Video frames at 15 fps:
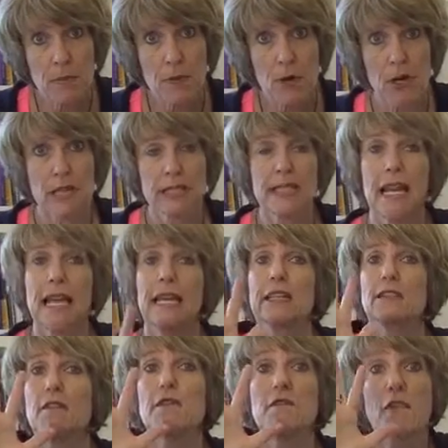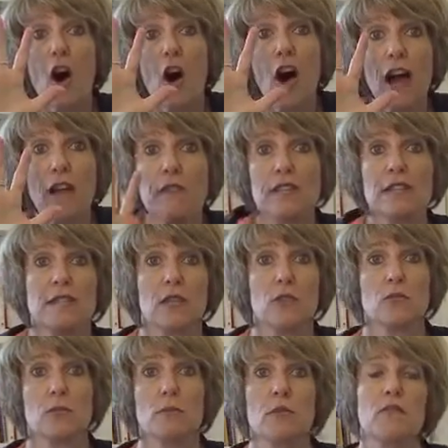broken down into 5
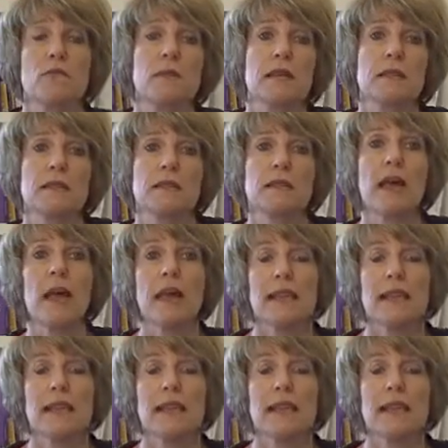essential movements.